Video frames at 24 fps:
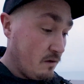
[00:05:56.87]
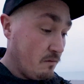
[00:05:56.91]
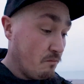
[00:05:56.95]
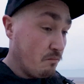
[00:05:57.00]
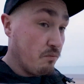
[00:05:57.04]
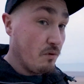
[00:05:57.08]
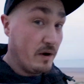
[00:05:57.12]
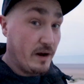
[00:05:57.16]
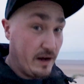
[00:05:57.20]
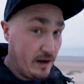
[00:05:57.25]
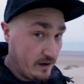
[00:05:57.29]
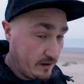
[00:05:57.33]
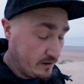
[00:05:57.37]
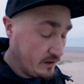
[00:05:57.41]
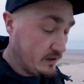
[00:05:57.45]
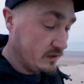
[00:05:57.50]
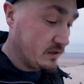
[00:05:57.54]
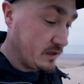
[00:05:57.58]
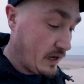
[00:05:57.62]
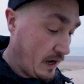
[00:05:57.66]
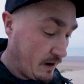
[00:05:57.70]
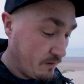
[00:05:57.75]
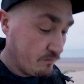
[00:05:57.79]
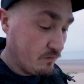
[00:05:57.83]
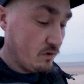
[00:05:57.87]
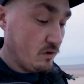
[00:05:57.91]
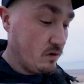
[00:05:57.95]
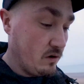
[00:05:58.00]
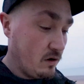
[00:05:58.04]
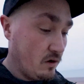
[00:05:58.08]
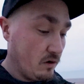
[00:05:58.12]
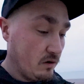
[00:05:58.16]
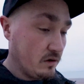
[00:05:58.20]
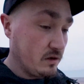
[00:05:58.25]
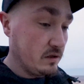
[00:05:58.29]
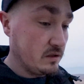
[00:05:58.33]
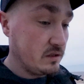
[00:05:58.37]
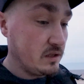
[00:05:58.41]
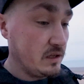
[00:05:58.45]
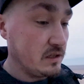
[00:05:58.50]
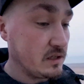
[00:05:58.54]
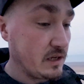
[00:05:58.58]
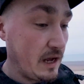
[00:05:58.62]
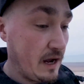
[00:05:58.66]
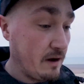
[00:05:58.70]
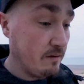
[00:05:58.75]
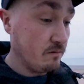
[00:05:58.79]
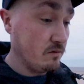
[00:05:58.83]
Bringing this camera along, because this
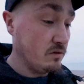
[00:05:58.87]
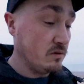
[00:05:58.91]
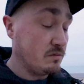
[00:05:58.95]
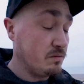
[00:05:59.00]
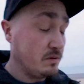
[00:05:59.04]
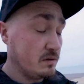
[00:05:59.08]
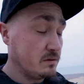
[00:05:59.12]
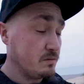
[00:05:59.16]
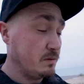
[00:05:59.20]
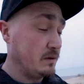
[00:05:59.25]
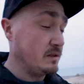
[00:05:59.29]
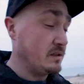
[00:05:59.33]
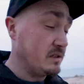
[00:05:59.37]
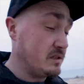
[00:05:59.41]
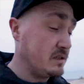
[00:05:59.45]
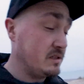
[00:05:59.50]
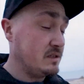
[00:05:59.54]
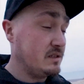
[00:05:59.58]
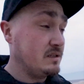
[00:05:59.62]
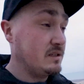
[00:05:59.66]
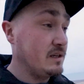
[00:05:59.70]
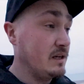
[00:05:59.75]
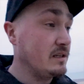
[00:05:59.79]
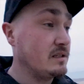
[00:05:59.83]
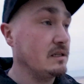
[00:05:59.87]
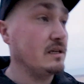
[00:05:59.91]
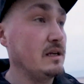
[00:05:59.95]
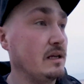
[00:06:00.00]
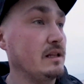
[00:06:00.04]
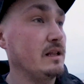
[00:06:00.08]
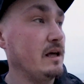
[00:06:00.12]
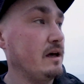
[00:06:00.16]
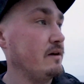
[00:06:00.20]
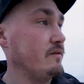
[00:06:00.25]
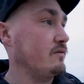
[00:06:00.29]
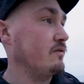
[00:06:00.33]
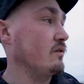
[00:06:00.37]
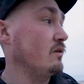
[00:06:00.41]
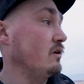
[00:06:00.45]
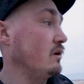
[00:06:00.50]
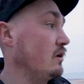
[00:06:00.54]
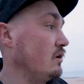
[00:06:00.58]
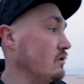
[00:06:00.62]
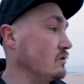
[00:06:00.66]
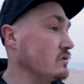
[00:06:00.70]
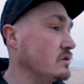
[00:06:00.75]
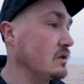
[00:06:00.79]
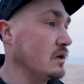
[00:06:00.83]
camera has just been sitting there for a
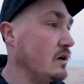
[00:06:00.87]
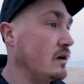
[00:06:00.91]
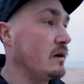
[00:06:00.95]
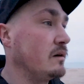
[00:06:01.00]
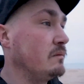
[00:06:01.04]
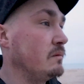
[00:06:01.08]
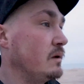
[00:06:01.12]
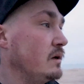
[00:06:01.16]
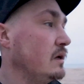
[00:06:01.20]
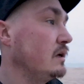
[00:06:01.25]
long time.